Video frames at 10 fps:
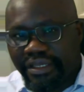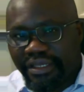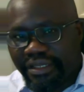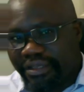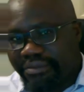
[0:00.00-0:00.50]

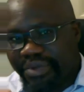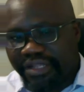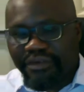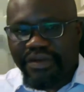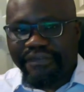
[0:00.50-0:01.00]
and
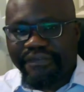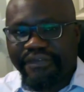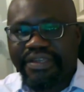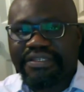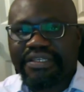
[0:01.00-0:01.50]
part of
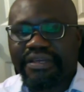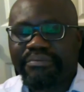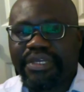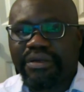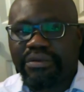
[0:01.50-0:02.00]
our face
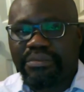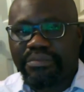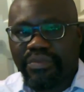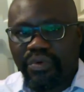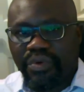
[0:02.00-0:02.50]
can
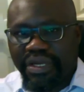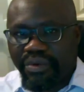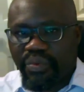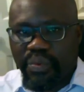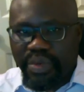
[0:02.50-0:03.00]
become
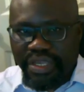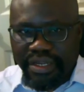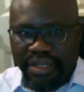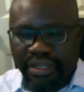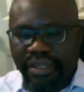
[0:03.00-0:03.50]
quite
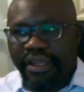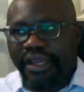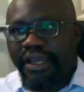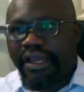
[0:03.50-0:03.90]
weak,